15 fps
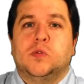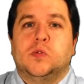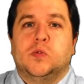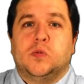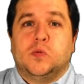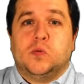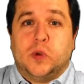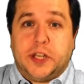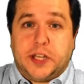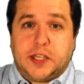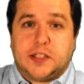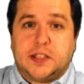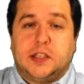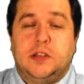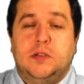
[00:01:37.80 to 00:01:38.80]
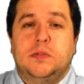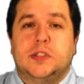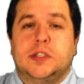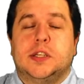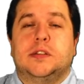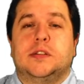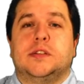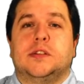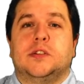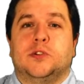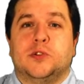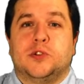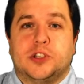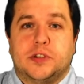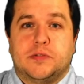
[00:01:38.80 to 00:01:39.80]
When executed,
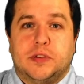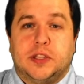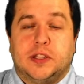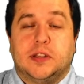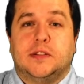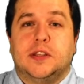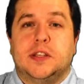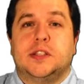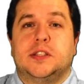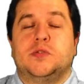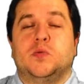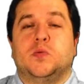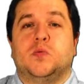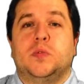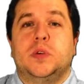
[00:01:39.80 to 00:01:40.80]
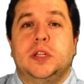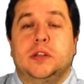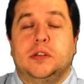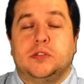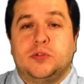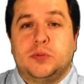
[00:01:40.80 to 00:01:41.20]
the generated test will